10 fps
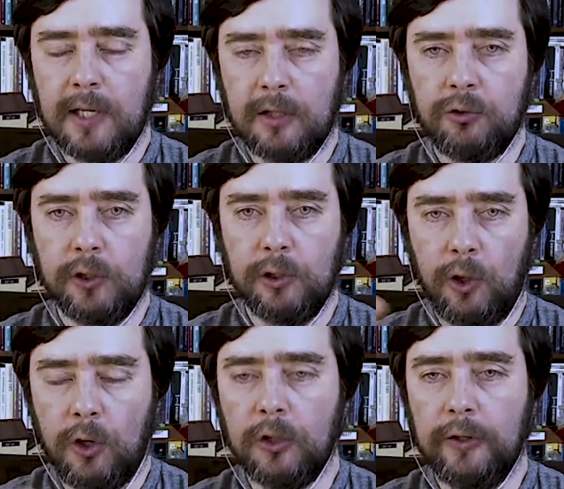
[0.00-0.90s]
actually
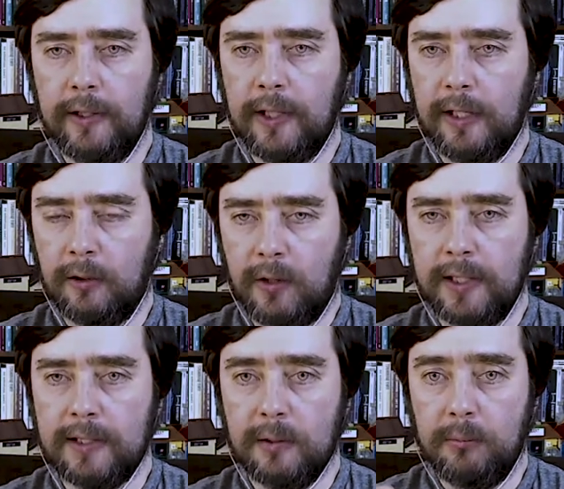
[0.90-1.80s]
longer than that
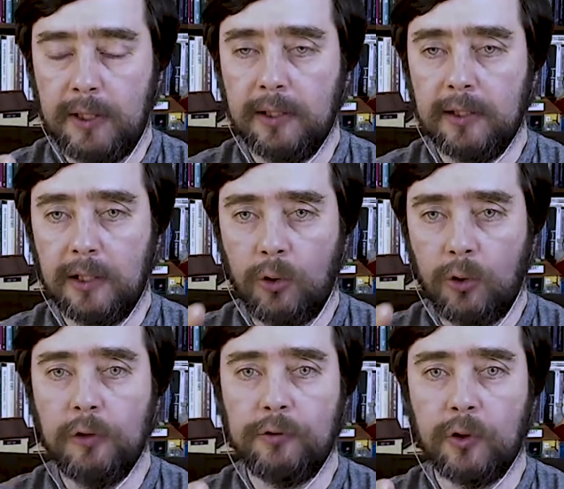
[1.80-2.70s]
horizon meaning that
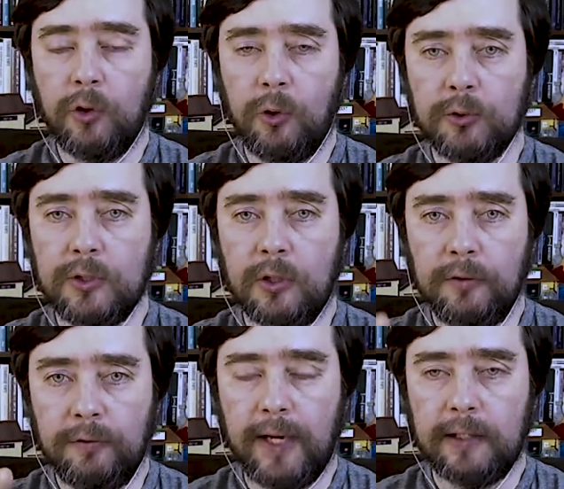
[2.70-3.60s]
all of your goals are
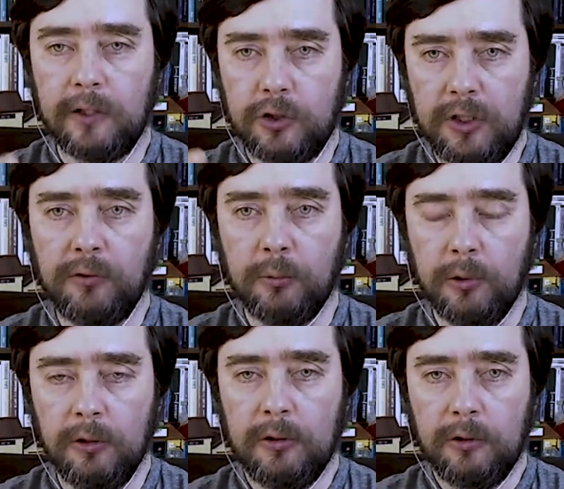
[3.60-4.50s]
in fact
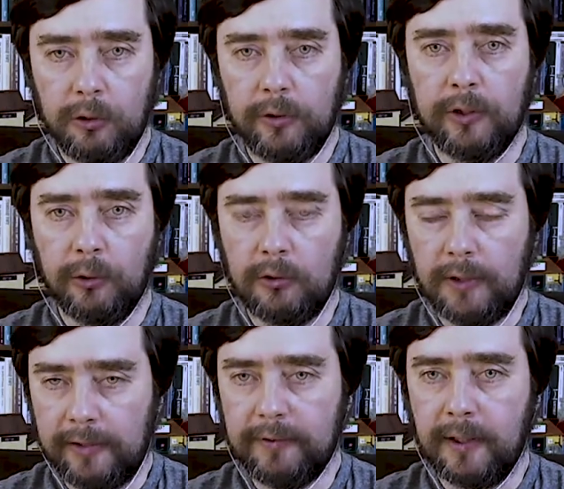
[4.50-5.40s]
achievable during your
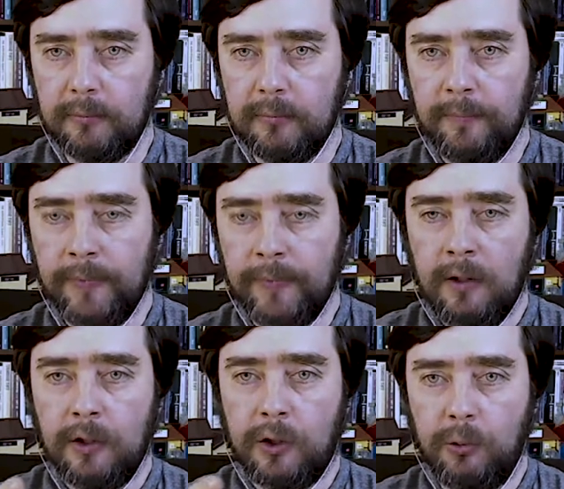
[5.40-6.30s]
lifetime
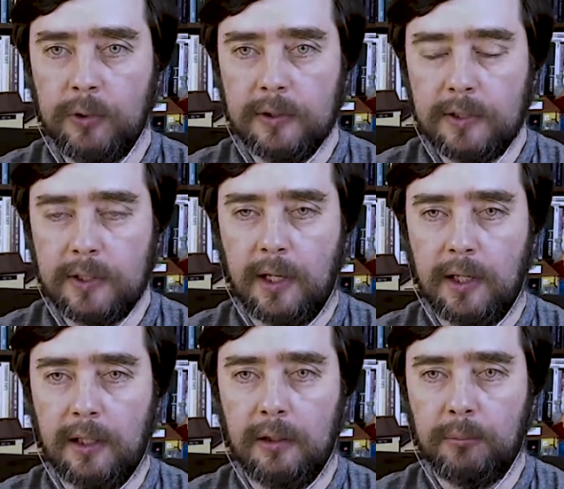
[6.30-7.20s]
humans
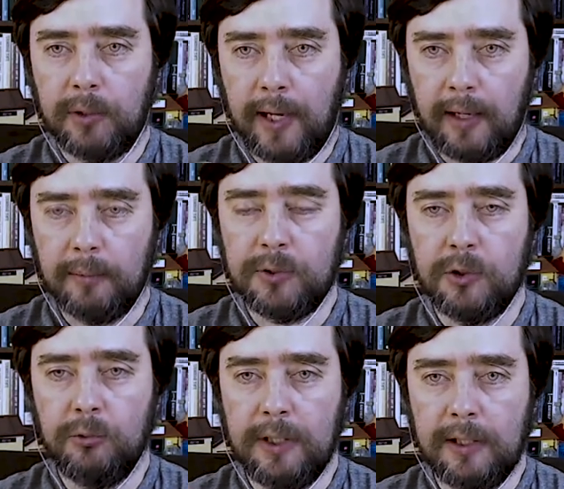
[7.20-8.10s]
are perhaps
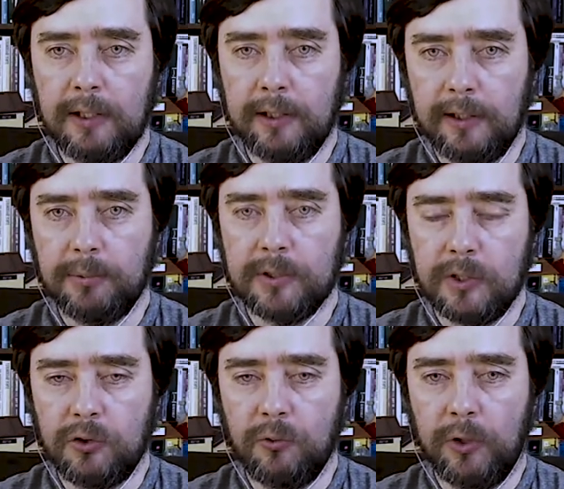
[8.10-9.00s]
uniquely in the
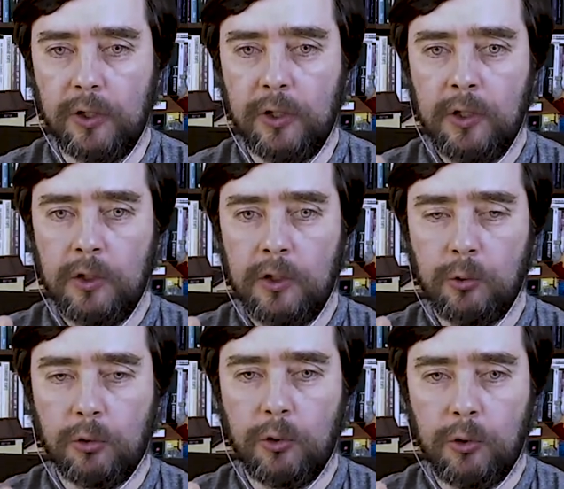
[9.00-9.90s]
position where
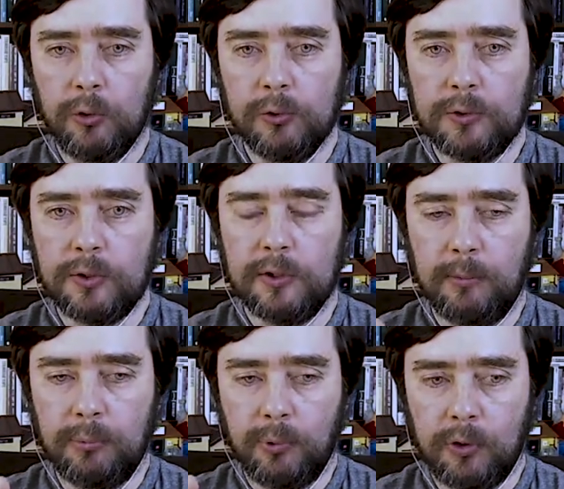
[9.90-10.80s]
your goals
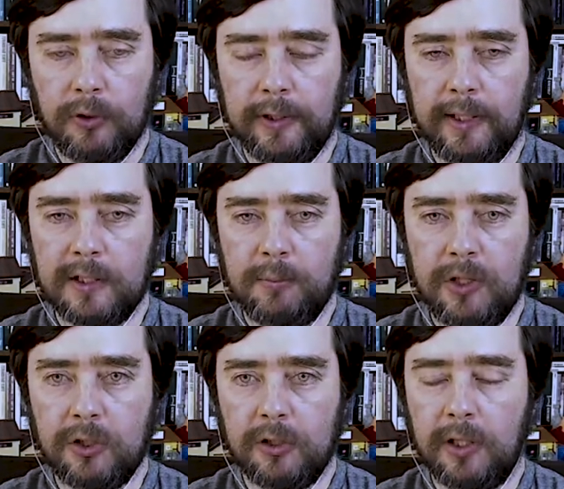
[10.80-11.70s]
temporally and
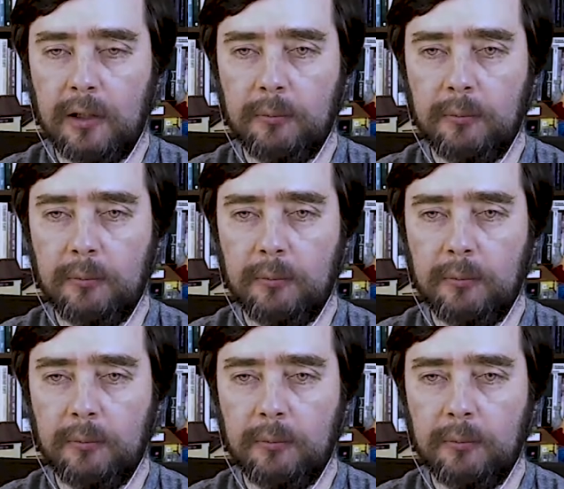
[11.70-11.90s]
spatially